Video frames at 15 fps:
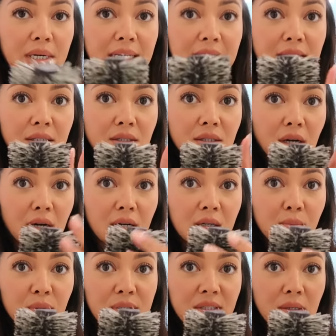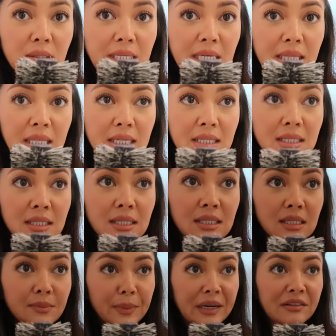when it's dark bristles like this,
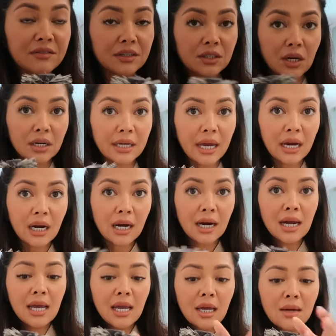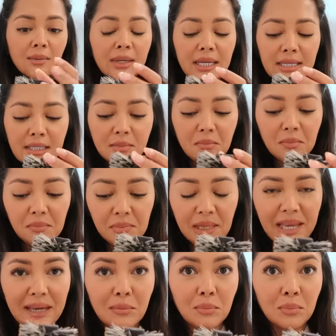it's meant for dark hair. When it's
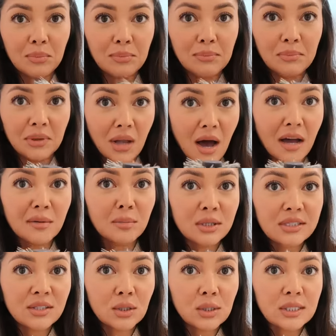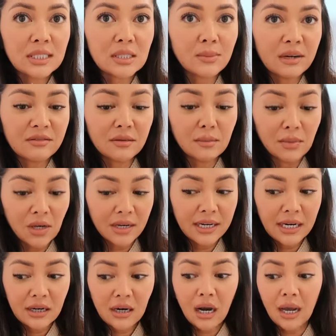like blonde bristles, it's meant for blonde
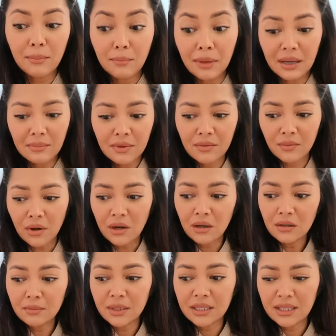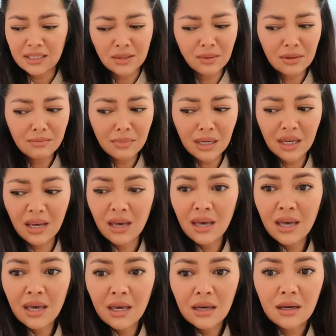hair. I might be wrong, but that's what my
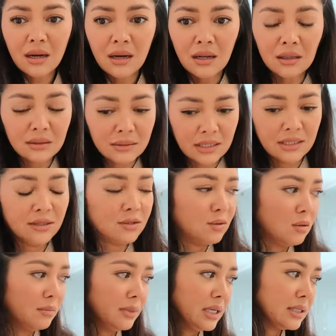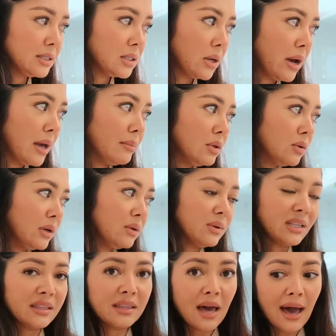colorist told me. So I'm going
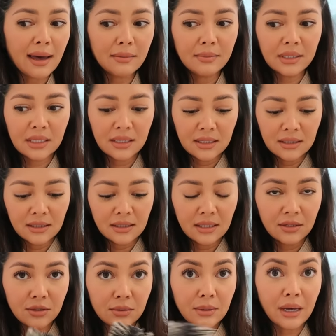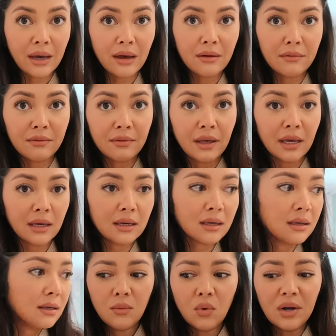with that, because they do have like
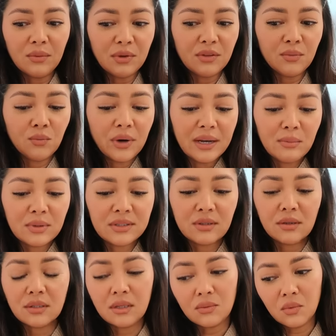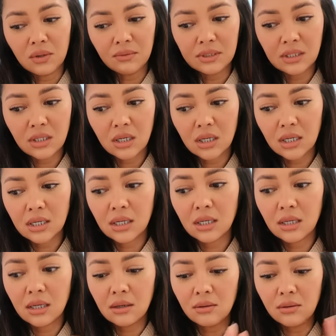one with white bristles and one with dark,
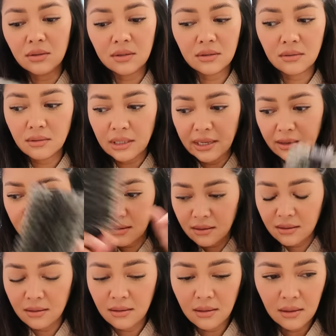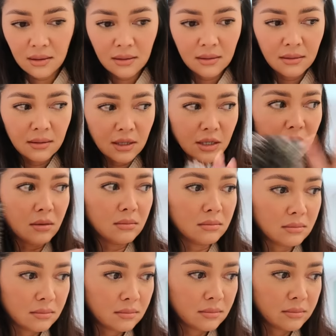a whole like, you know.
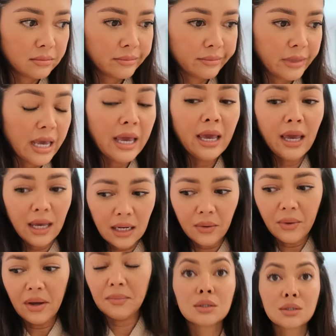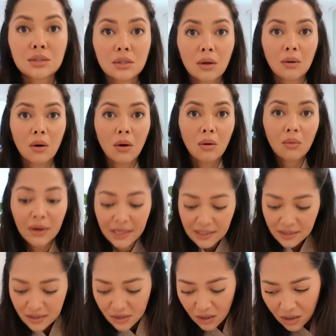Anyway, so
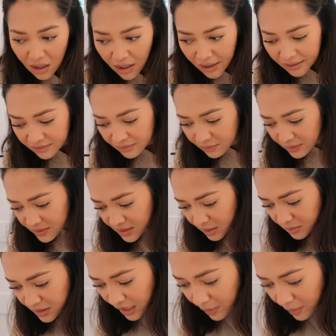always start off with some